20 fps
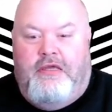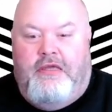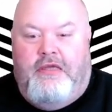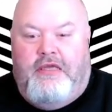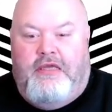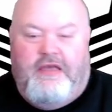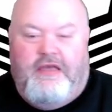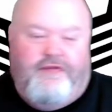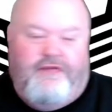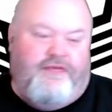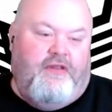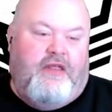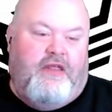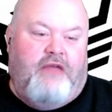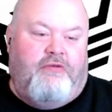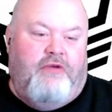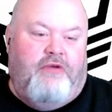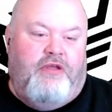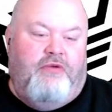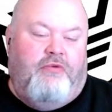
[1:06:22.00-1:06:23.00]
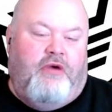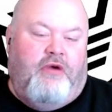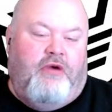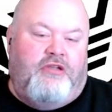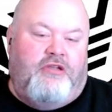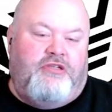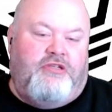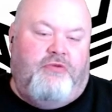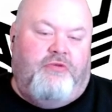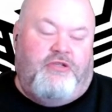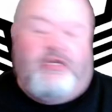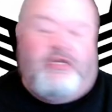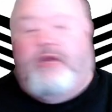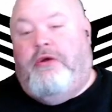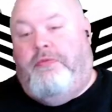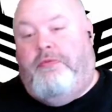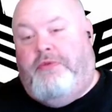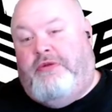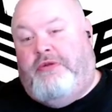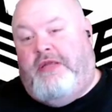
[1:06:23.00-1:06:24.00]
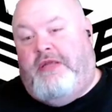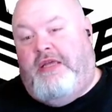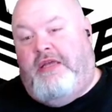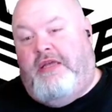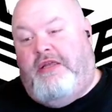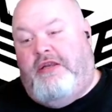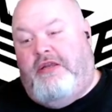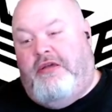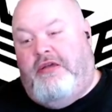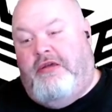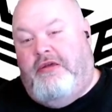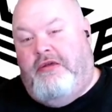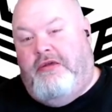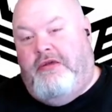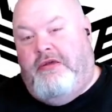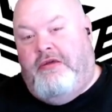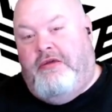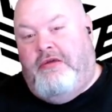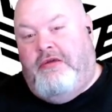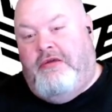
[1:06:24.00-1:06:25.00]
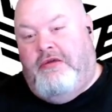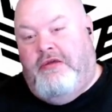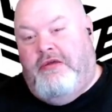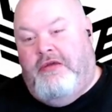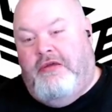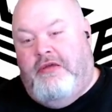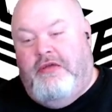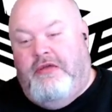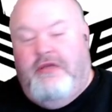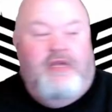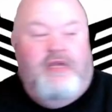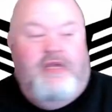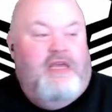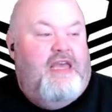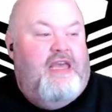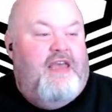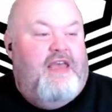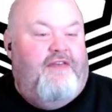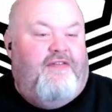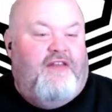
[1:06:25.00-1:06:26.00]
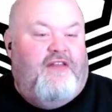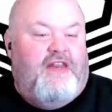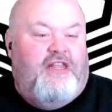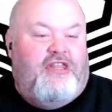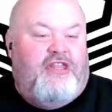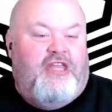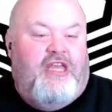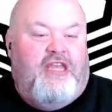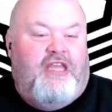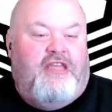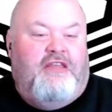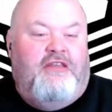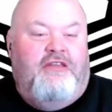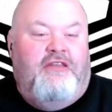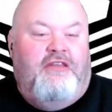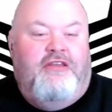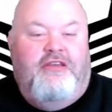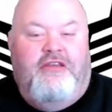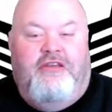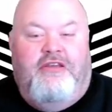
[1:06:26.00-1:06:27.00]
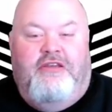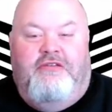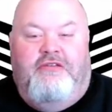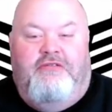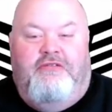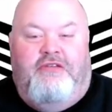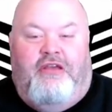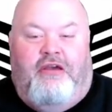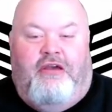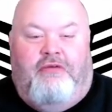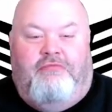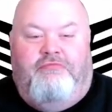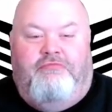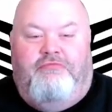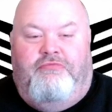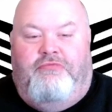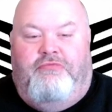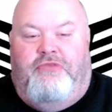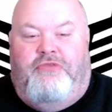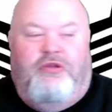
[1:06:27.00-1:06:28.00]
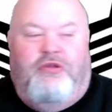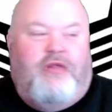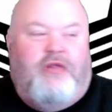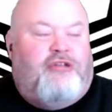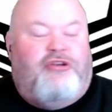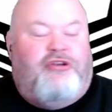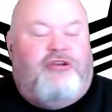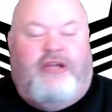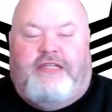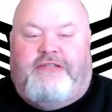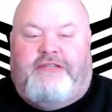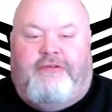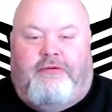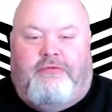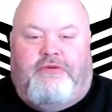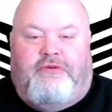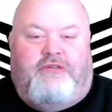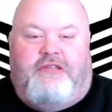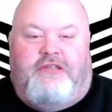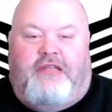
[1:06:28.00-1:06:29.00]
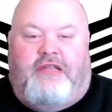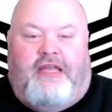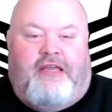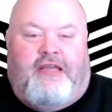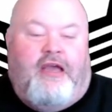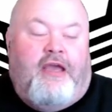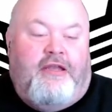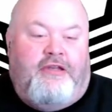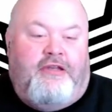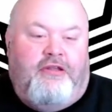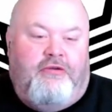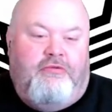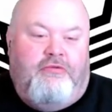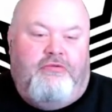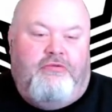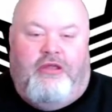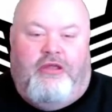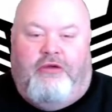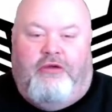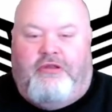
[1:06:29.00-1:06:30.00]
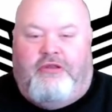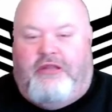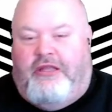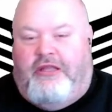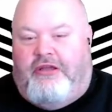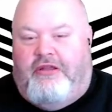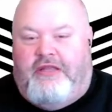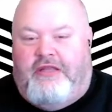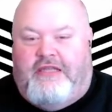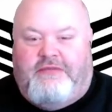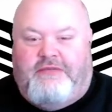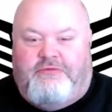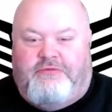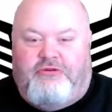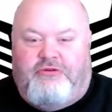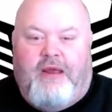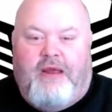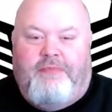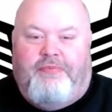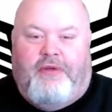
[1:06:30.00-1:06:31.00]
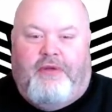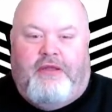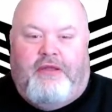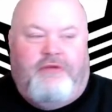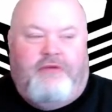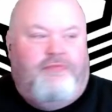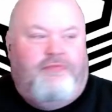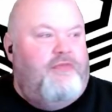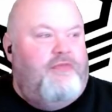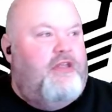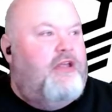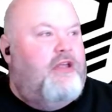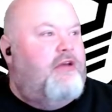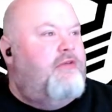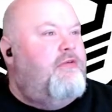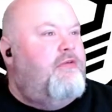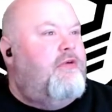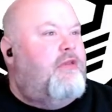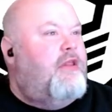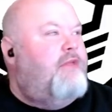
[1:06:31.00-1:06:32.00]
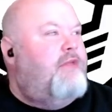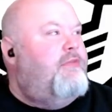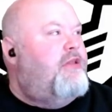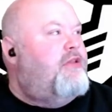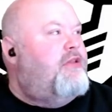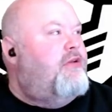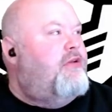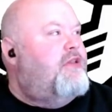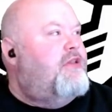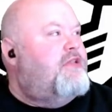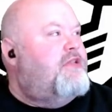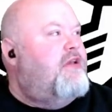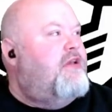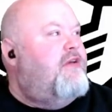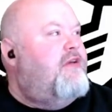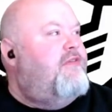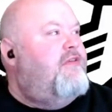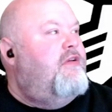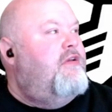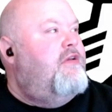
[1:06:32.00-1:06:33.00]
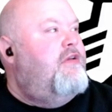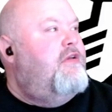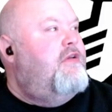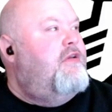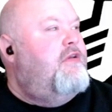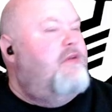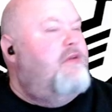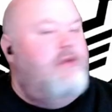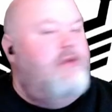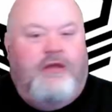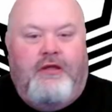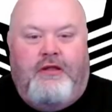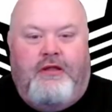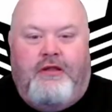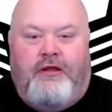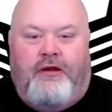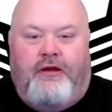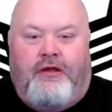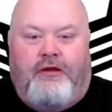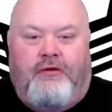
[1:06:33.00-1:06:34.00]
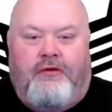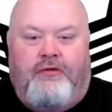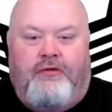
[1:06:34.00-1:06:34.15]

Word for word: if you like what you watch, which I hope you did, if anything, you know, you like Transformers like I do, you know, you click on that subscribe button. You know, hold on, let me turn this off. There you go.